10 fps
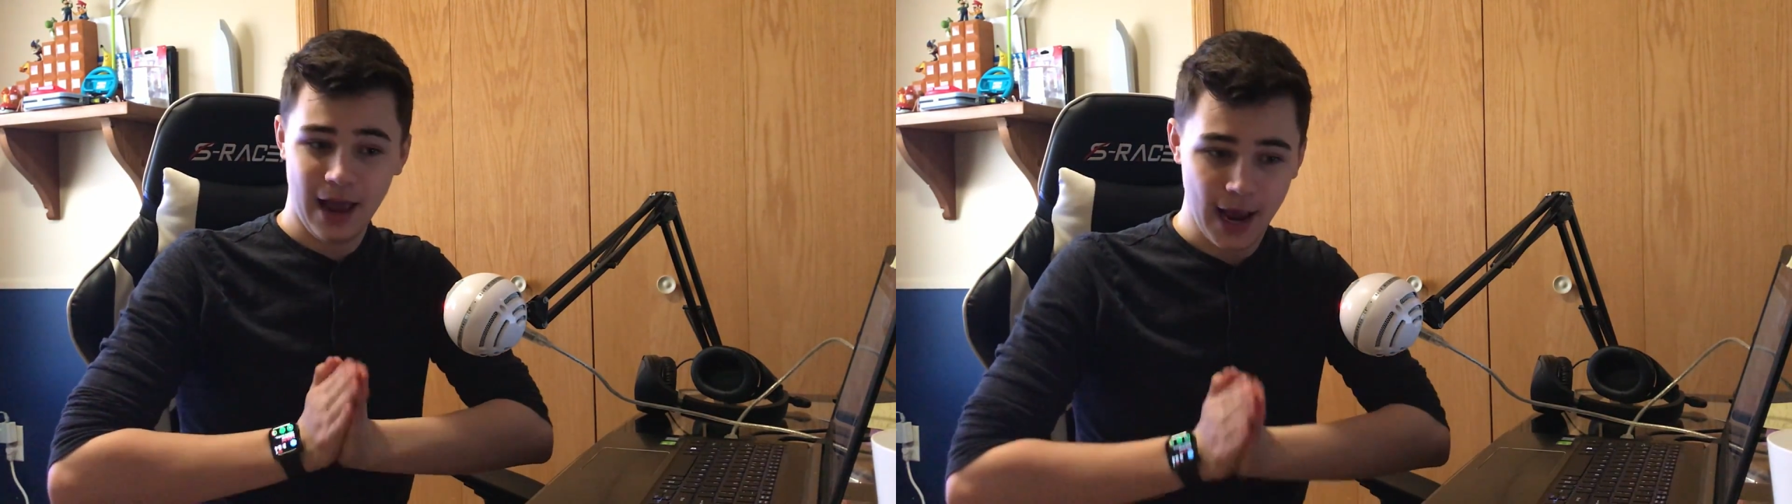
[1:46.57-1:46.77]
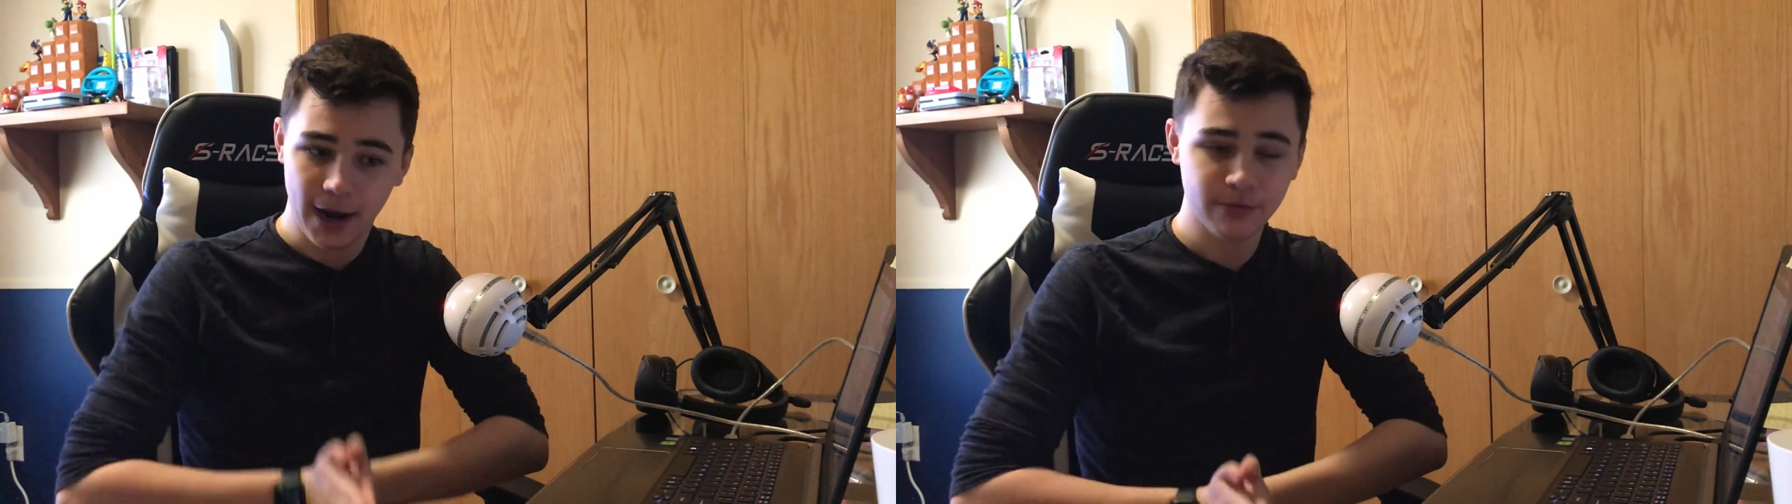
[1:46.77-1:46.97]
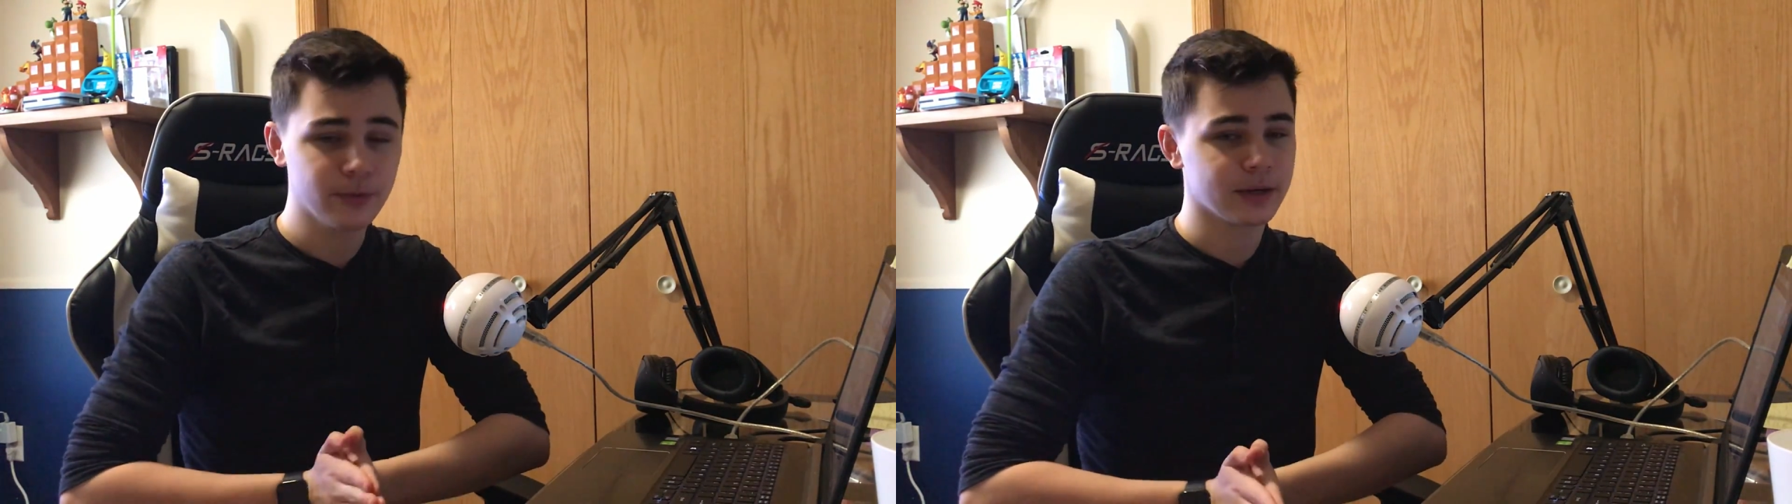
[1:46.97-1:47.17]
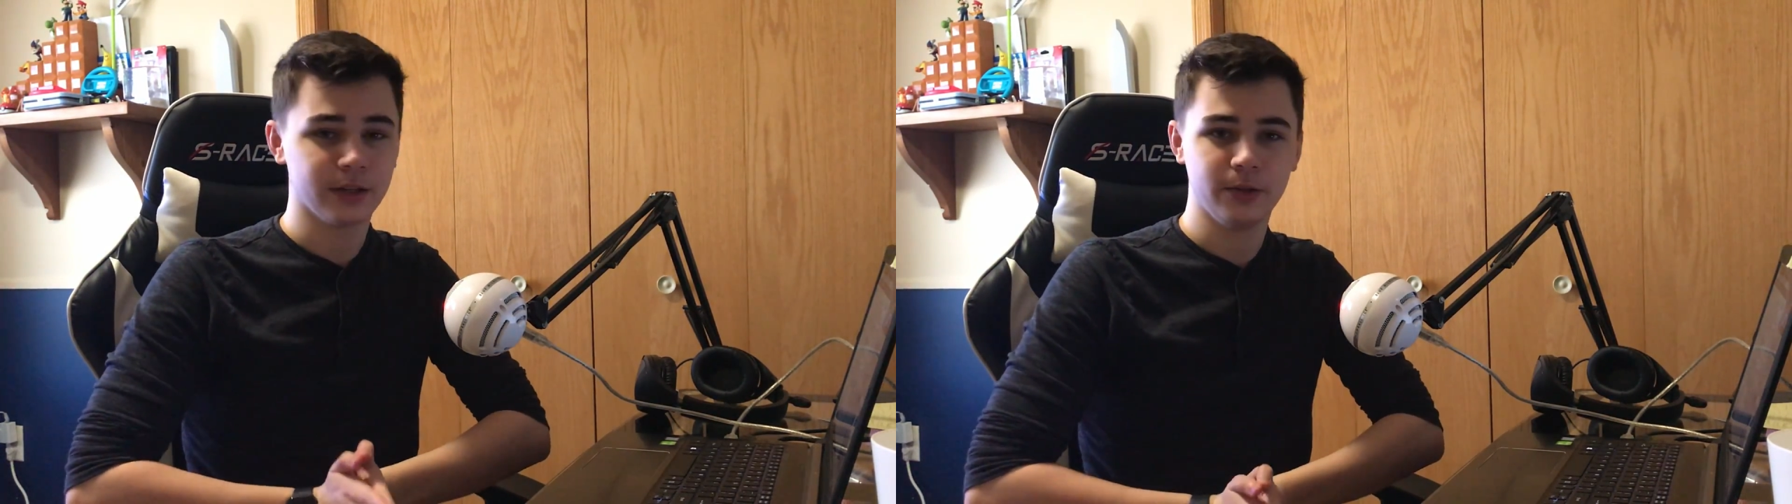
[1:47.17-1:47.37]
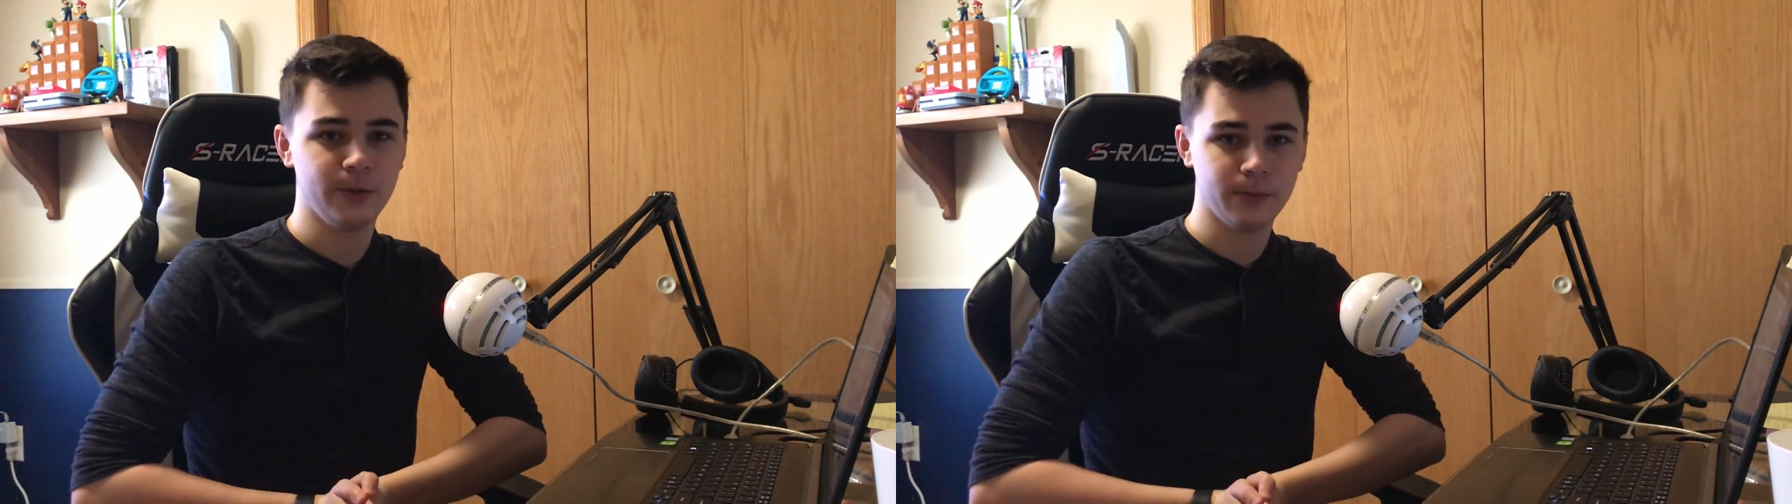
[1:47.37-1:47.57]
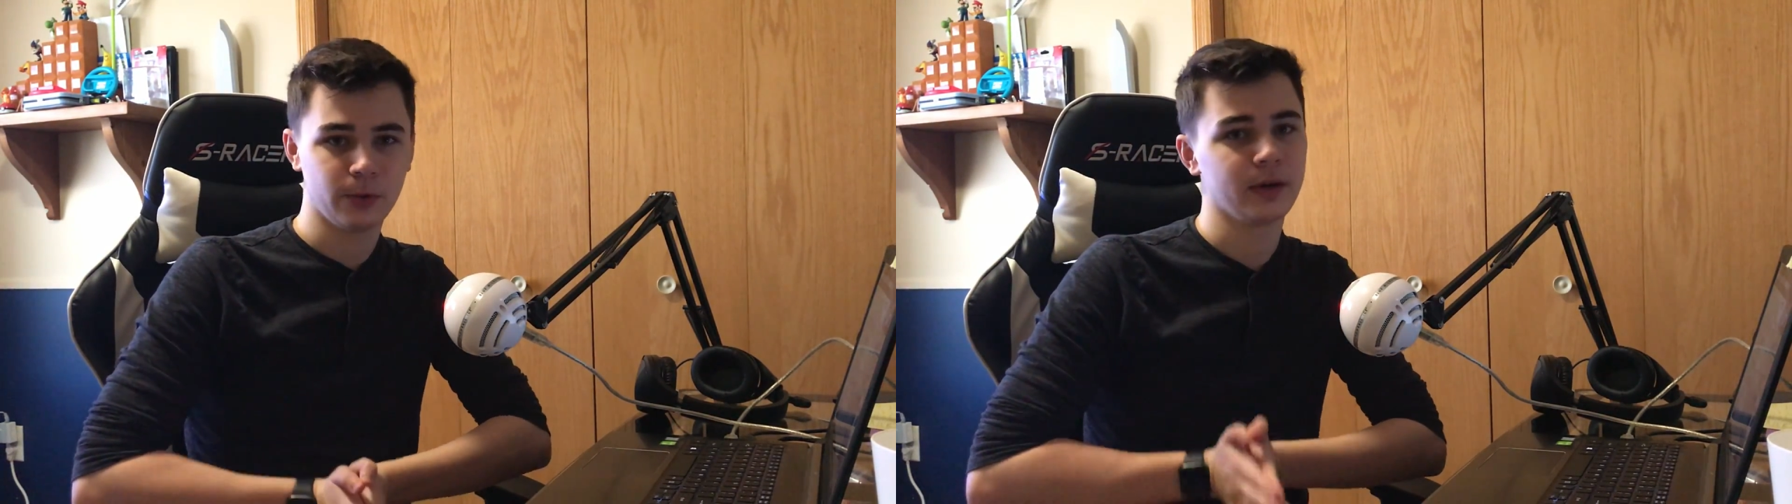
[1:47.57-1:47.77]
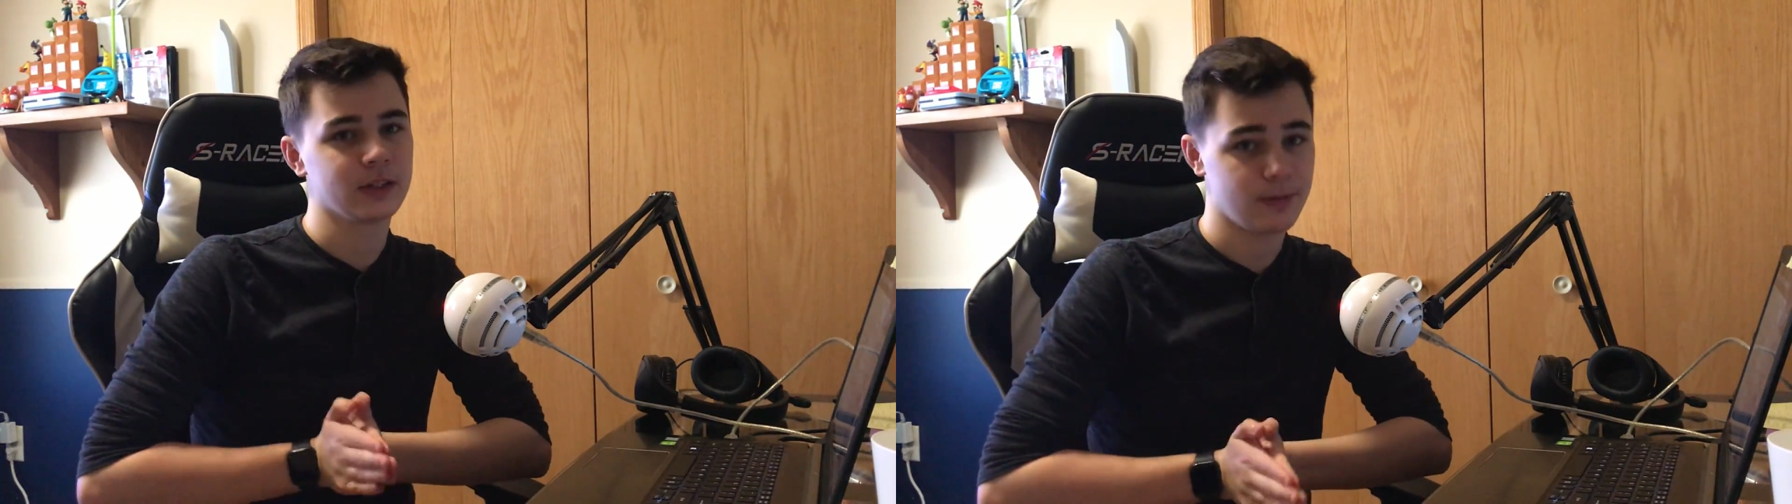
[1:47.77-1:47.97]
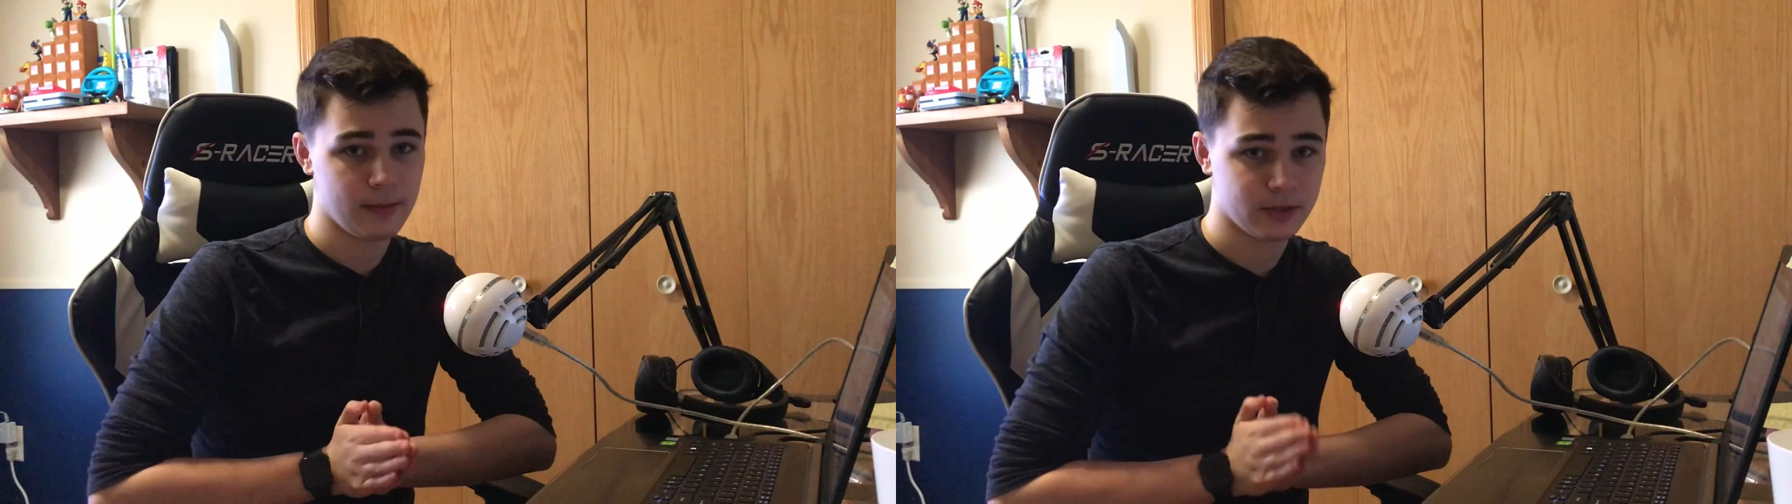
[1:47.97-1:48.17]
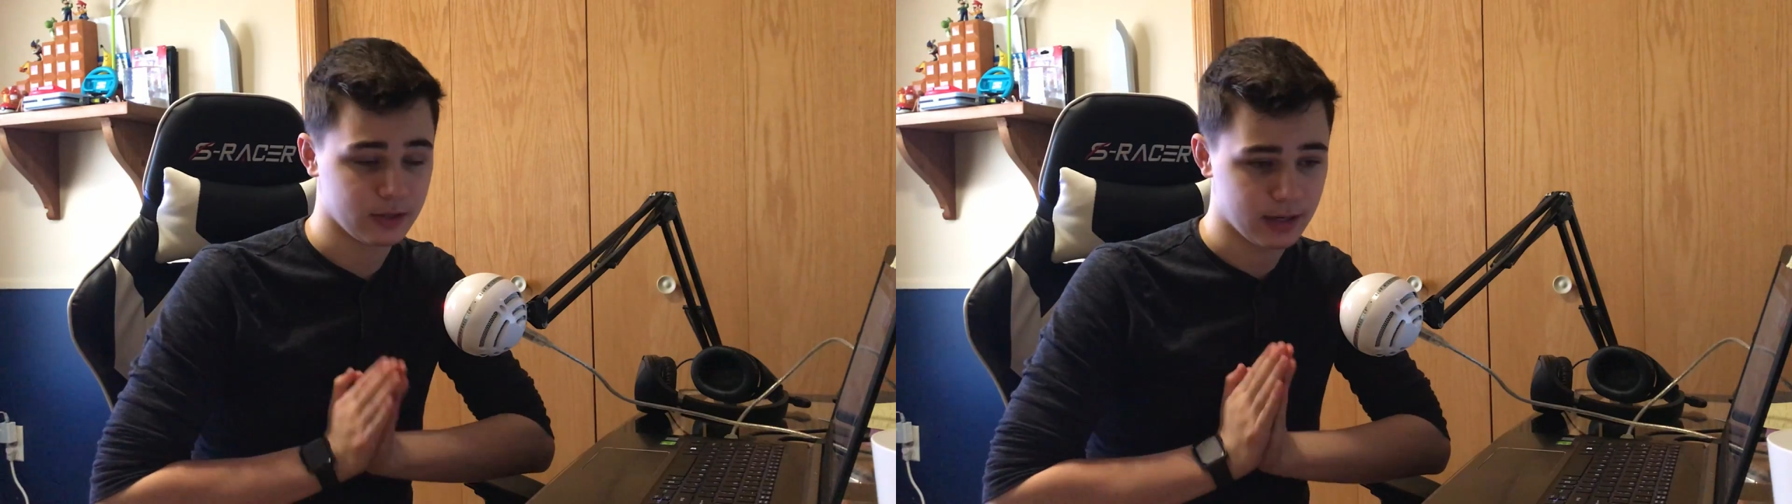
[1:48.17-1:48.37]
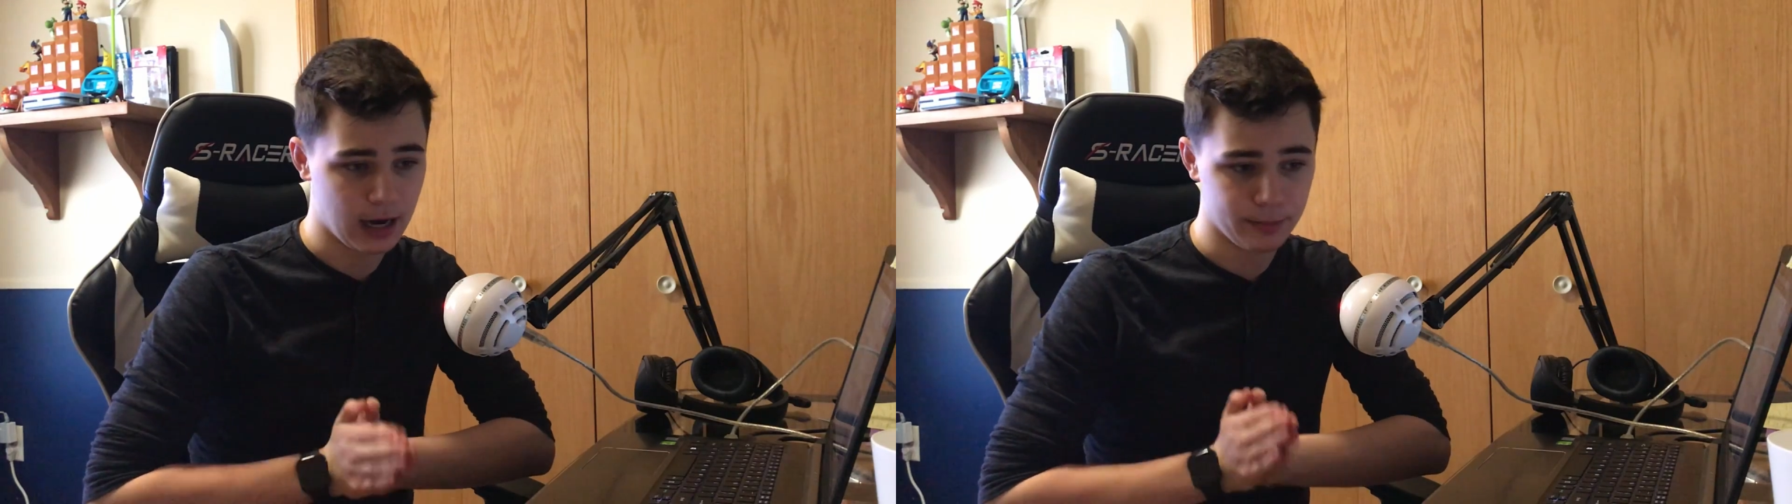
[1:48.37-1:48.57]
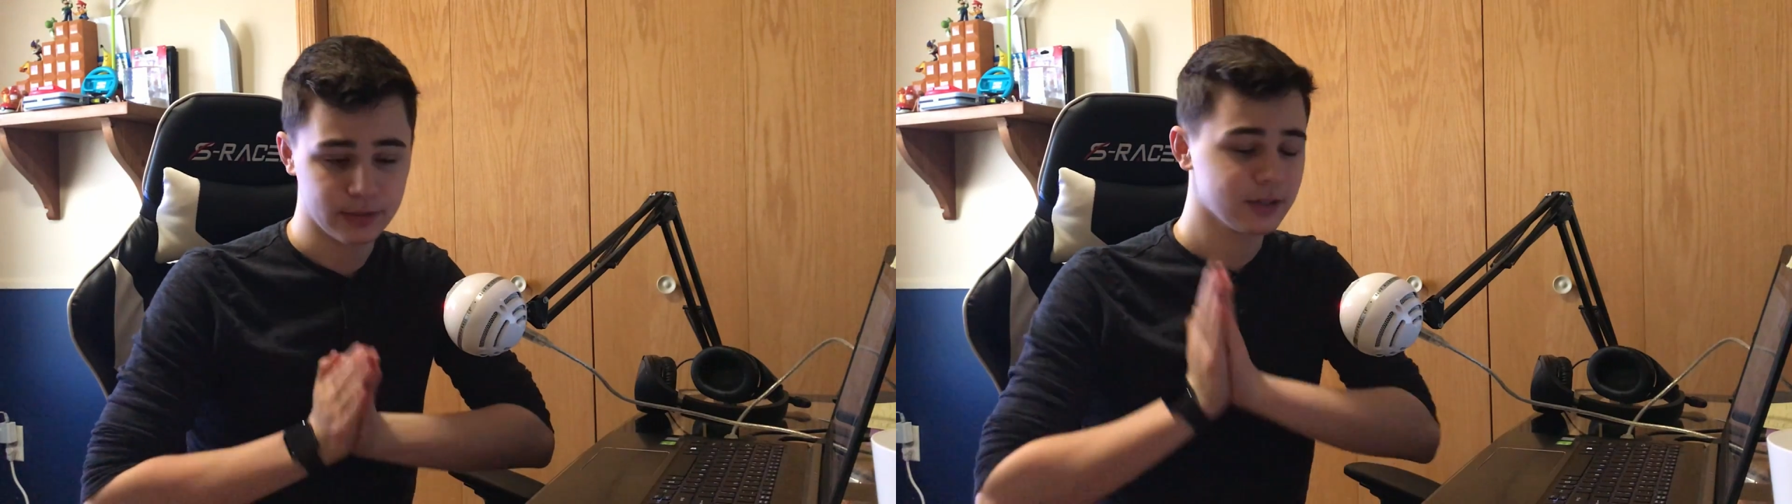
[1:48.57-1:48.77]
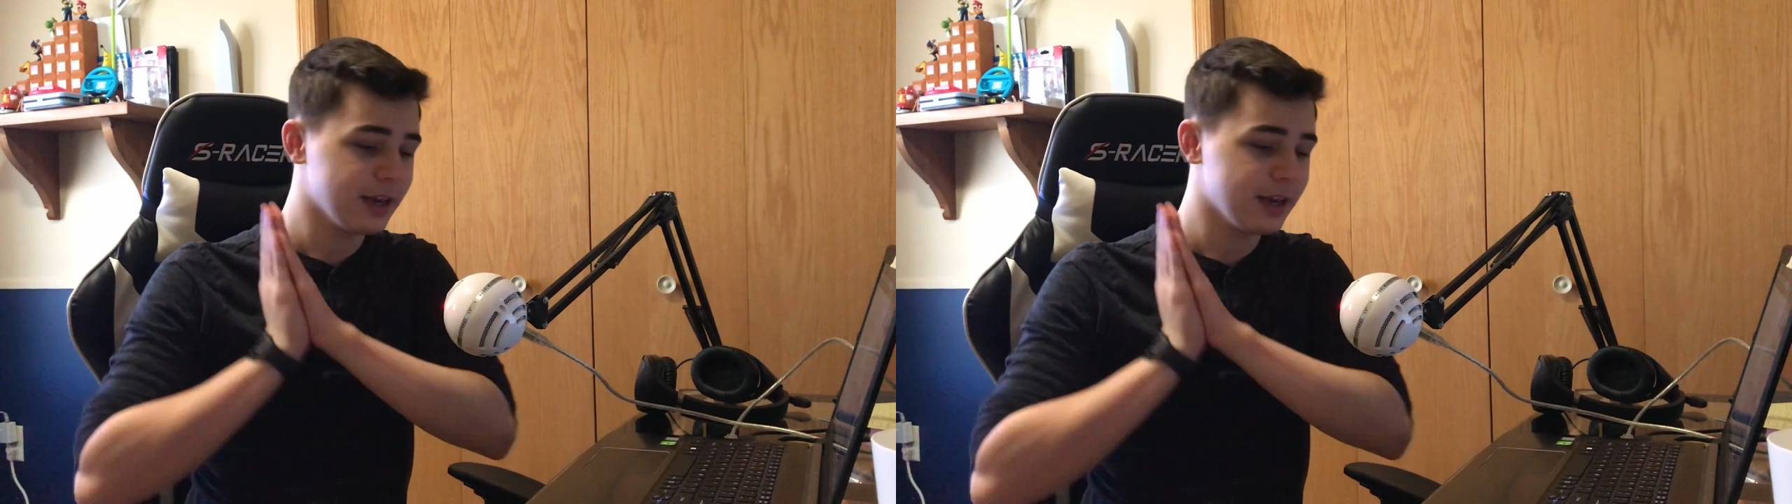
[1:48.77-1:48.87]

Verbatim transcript: Everyone on YouTube's going to spam this in the comments.